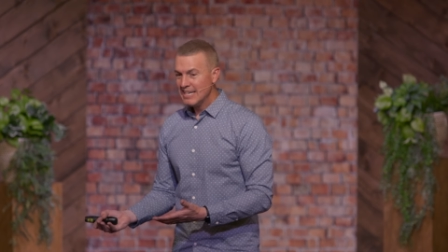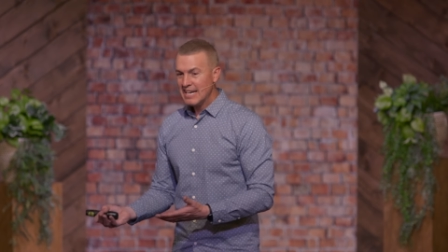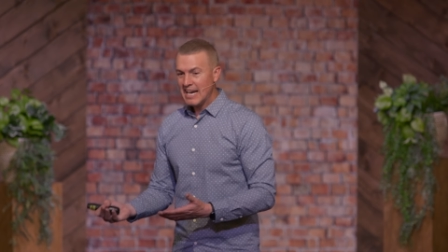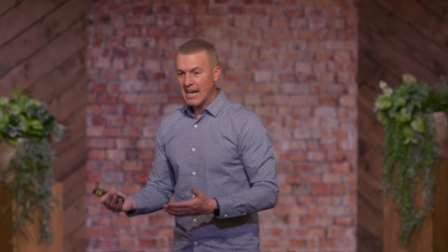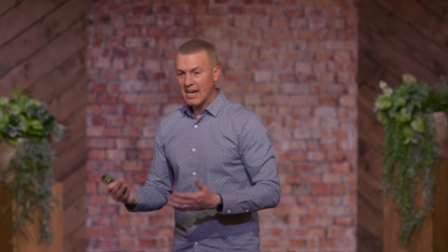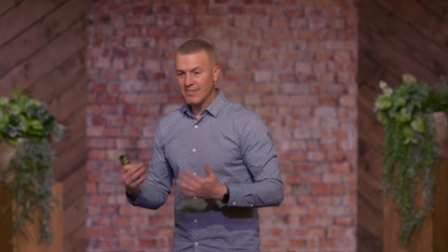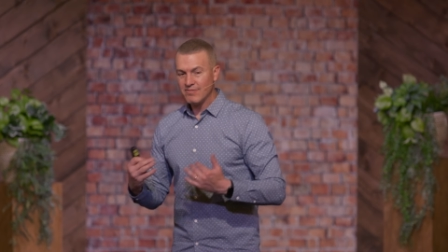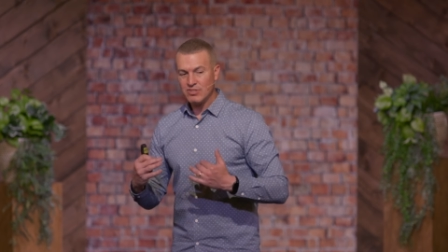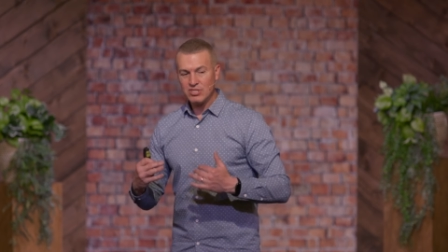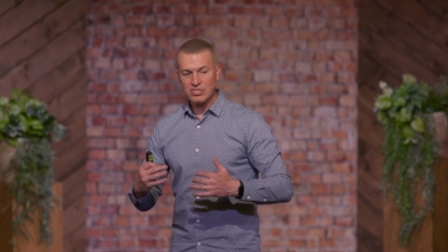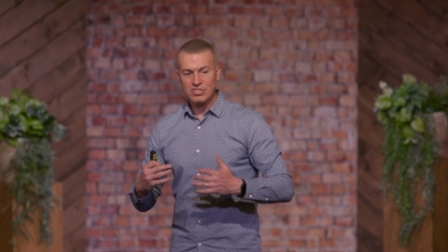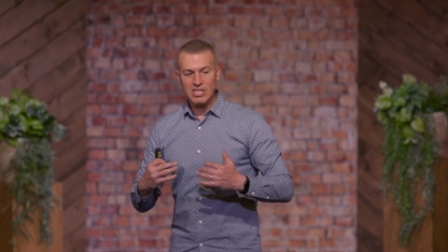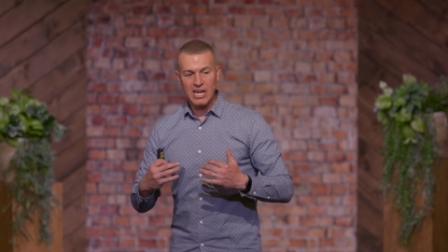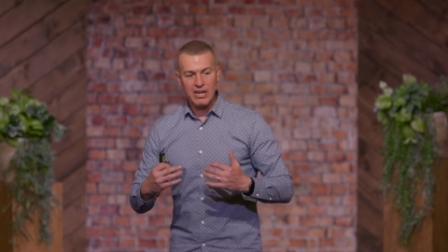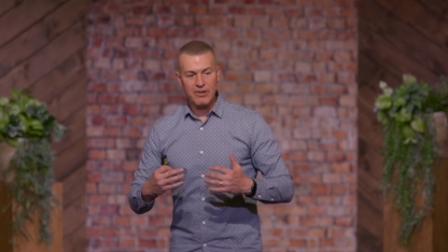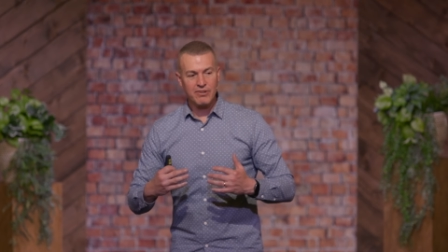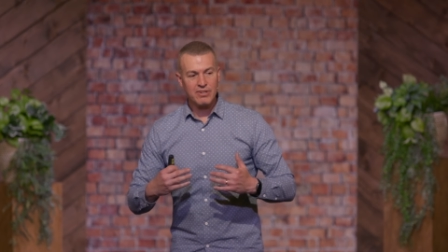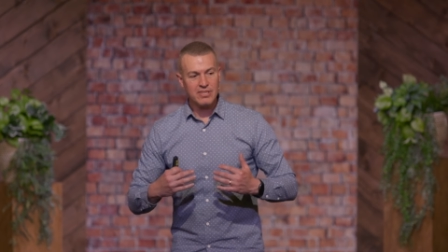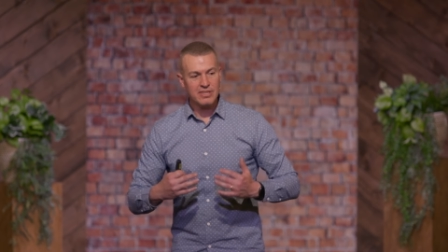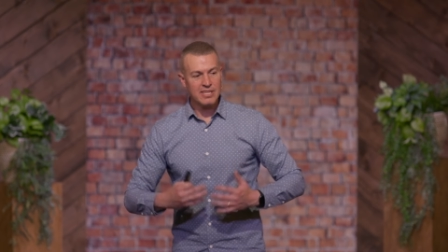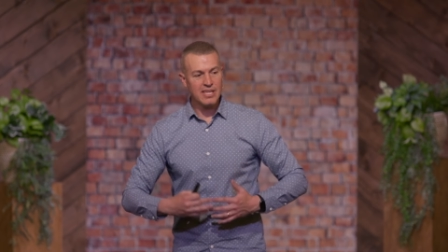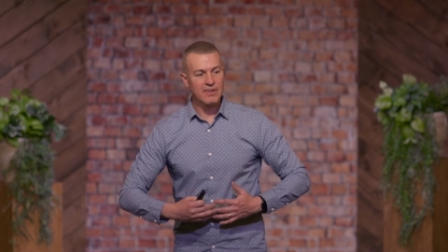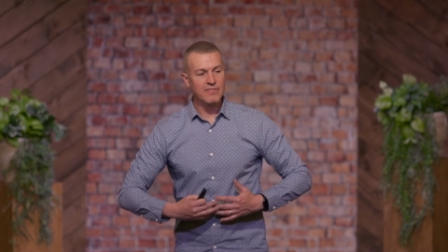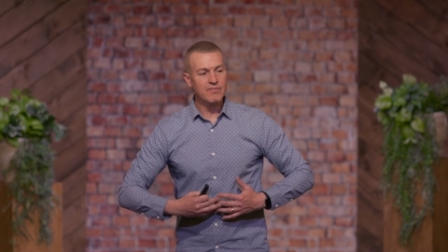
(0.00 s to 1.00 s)
I'm
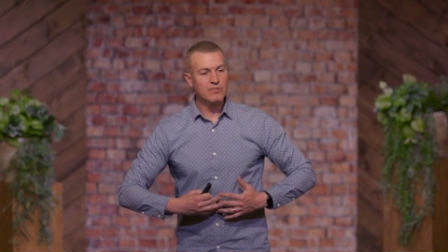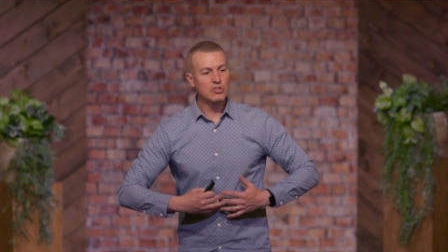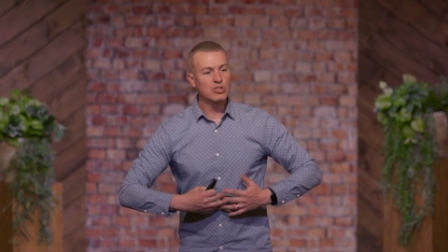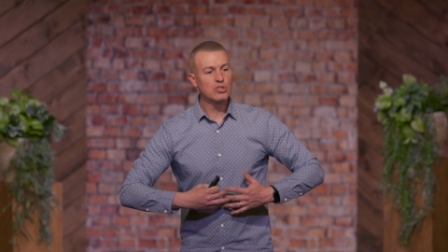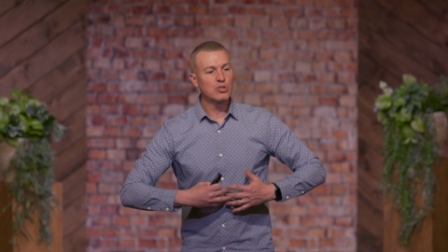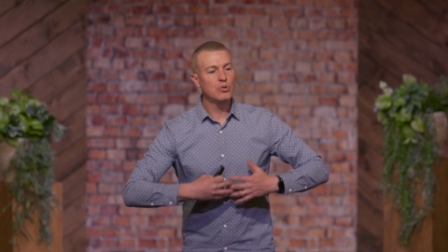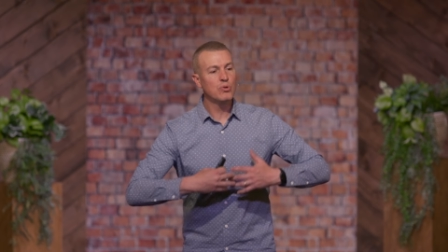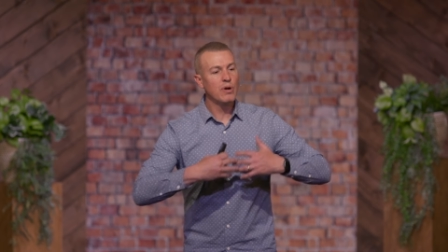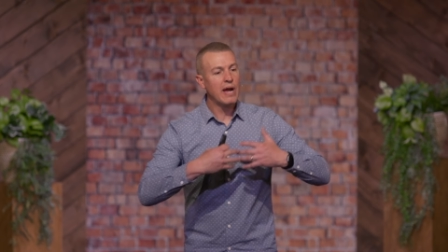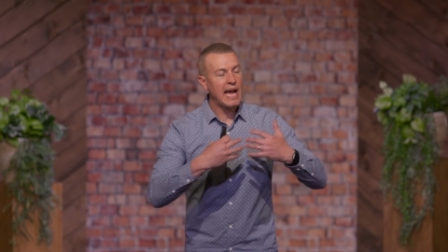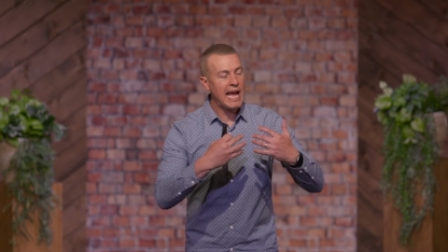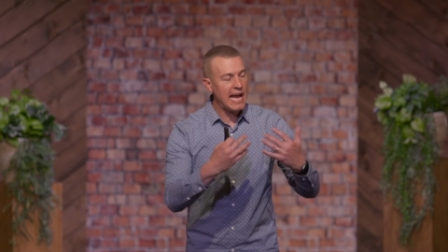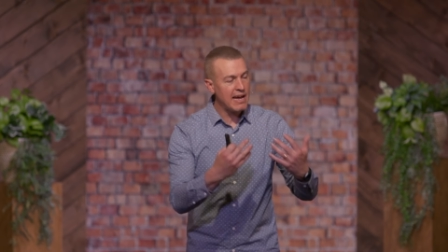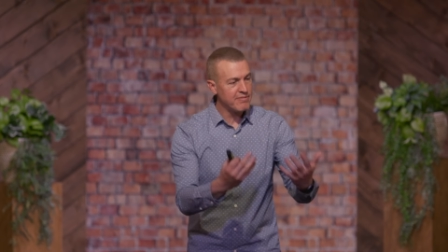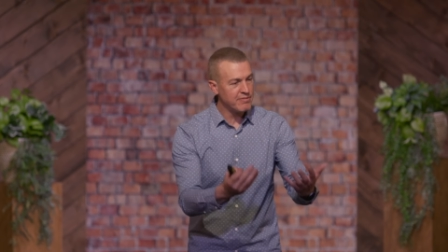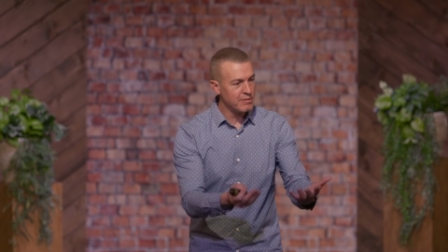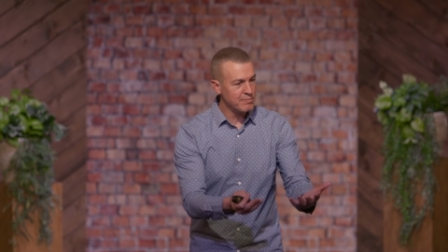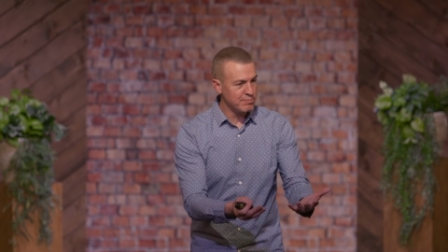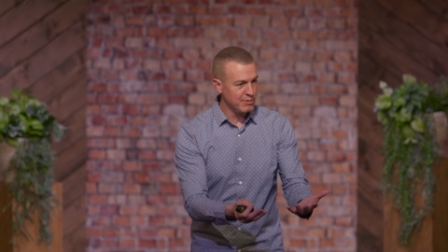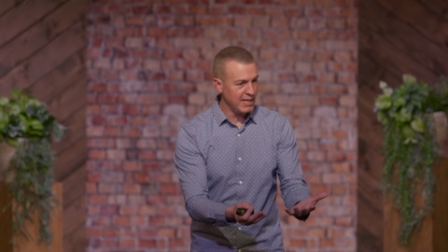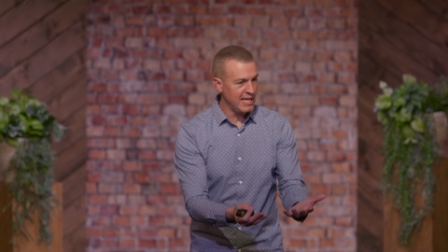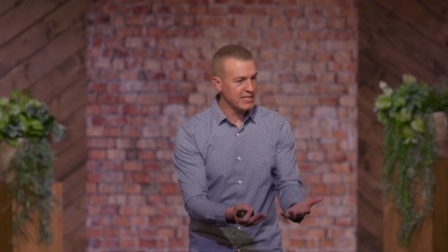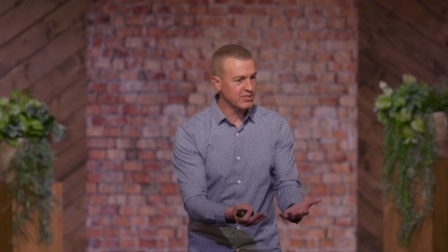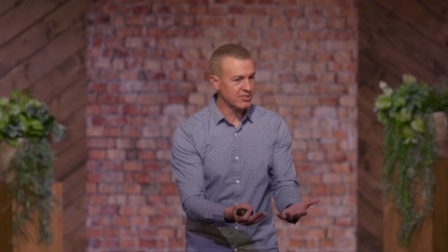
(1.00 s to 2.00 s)
desiring them to have a
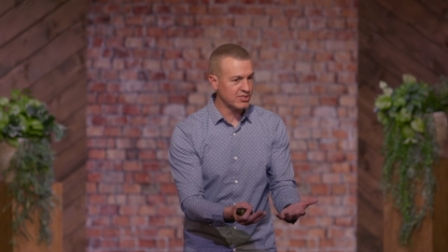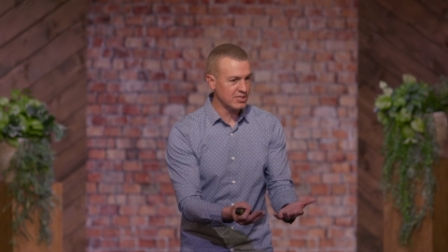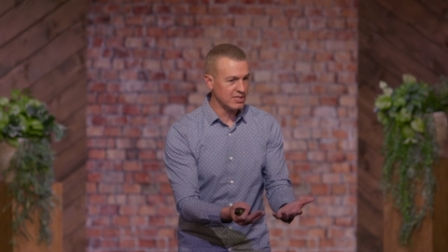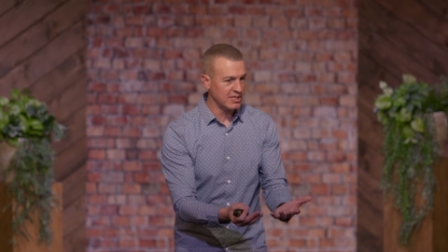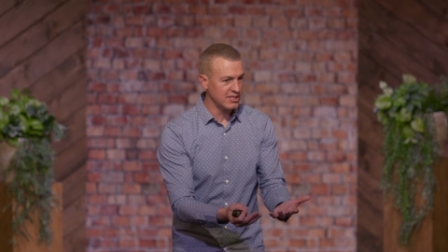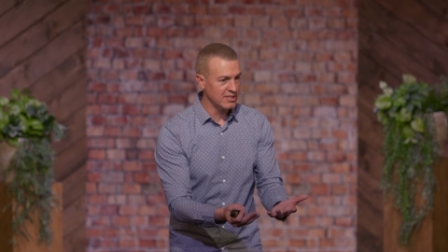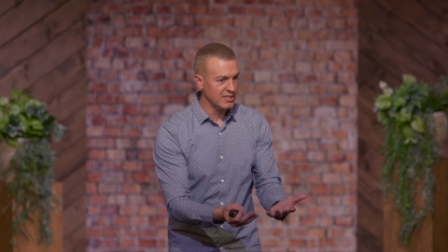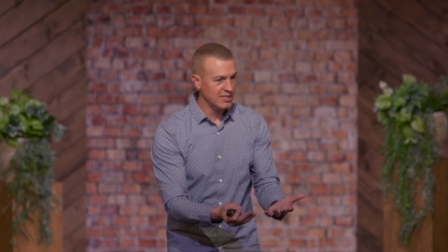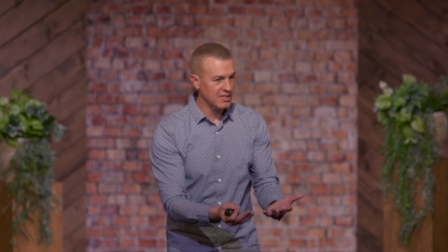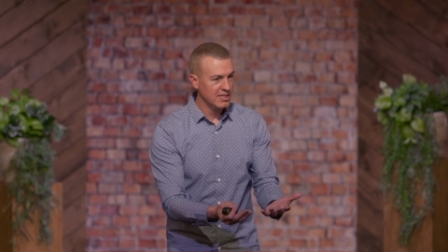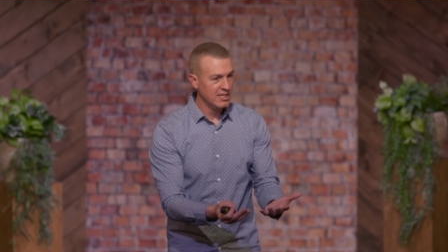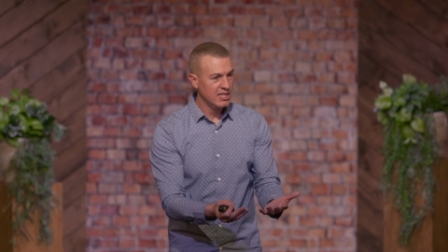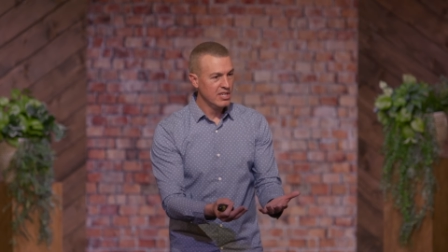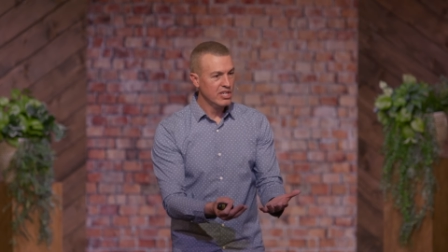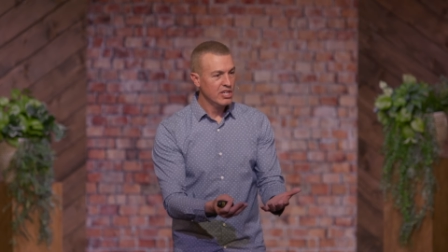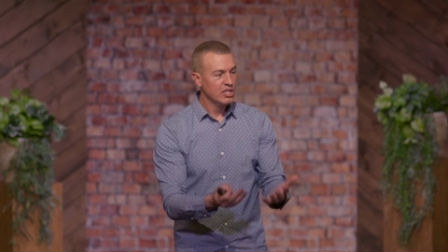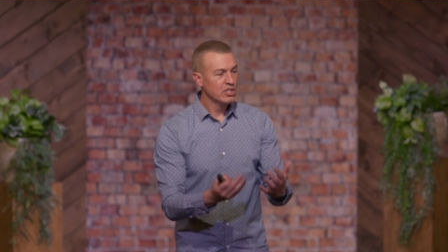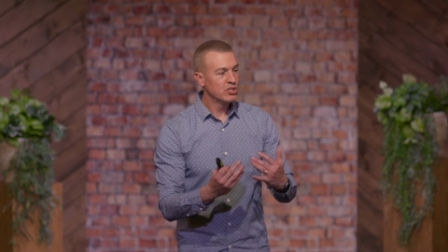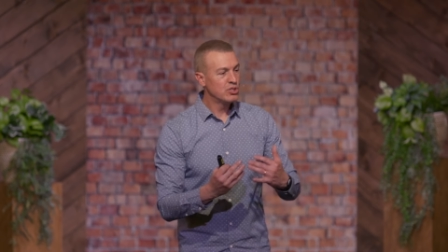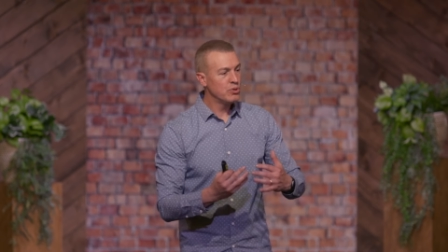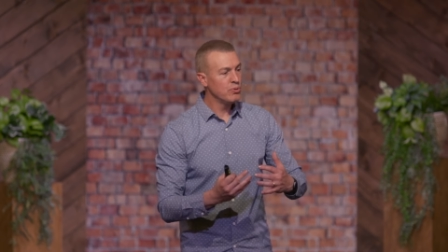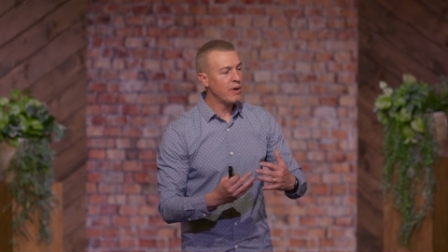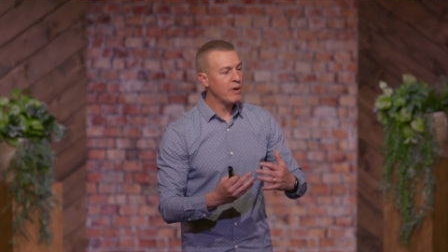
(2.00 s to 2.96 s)
blessing, to